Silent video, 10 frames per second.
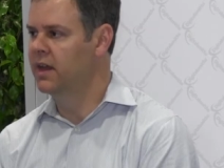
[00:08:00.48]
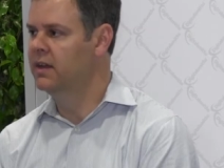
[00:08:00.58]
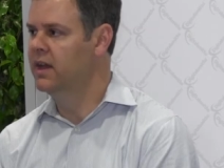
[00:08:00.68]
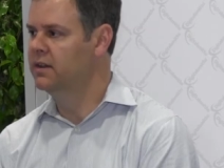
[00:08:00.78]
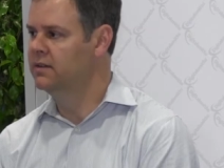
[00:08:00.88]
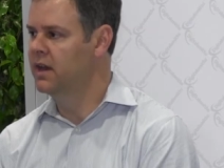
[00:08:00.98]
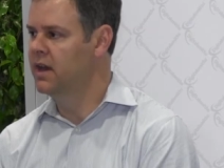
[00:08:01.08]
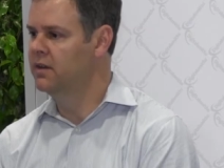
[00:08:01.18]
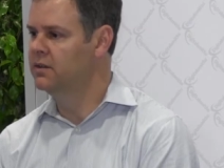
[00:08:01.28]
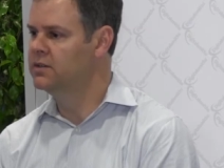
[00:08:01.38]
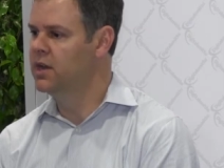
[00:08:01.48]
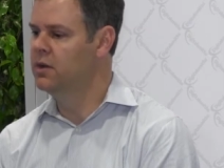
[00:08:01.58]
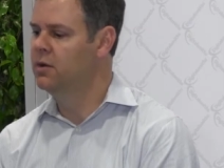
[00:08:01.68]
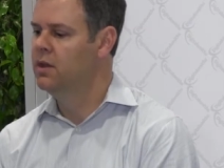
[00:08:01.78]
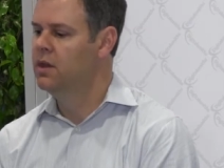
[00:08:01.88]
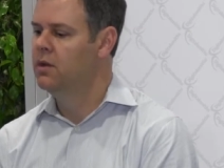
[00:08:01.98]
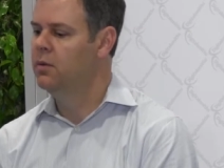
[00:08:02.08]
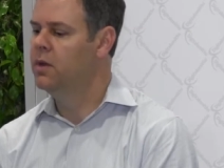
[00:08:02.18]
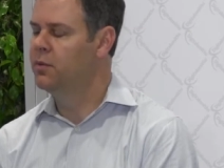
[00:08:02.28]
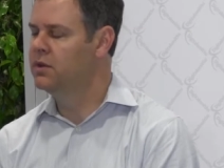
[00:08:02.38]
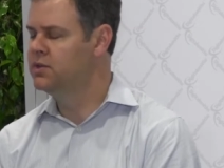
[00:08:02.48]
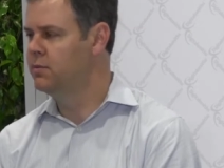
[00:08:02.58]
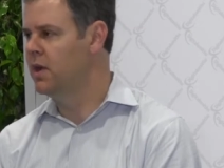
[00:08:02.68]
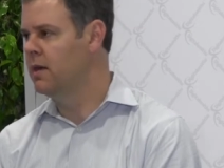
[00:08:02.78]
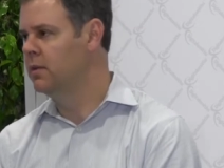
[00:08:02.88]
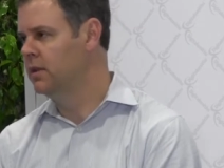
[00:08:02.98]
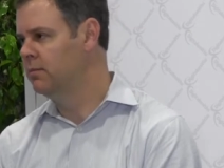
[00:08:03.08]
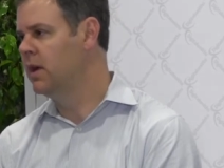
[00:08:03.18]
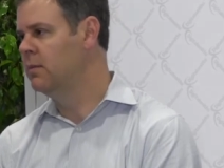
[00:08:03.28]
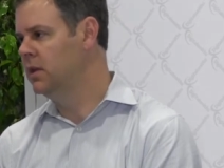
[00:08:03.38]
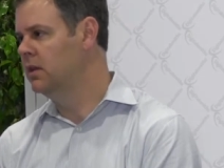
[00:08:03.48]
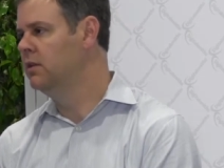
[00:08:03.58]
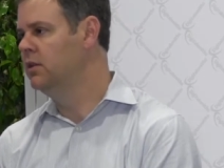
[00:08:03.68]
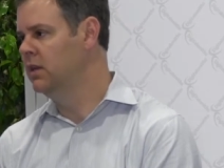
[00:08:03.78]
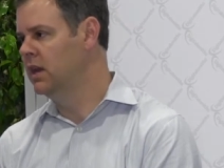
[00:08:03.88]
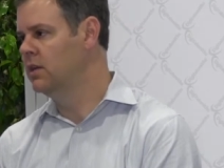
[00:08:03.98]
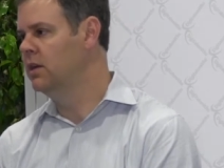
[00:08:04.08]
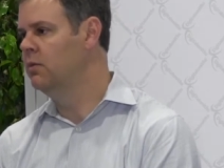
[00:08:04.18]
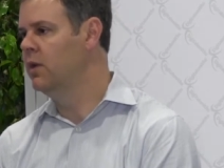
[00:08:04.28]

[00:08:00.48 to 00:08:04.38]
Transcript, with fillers: that data together. So we approach the problem probably a little uniquely.